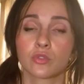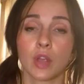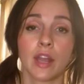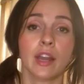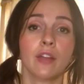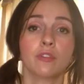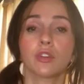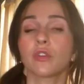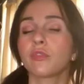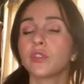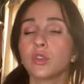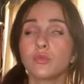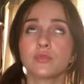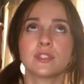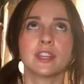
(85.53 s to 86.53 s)
Try it out for a
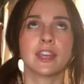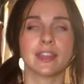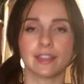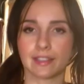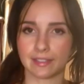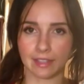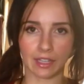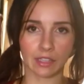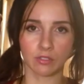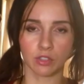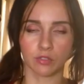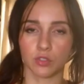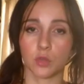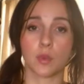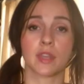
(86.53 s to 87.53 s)
few days, not even
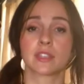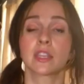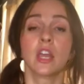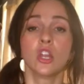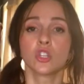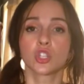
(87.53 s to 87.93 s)
a few weeks.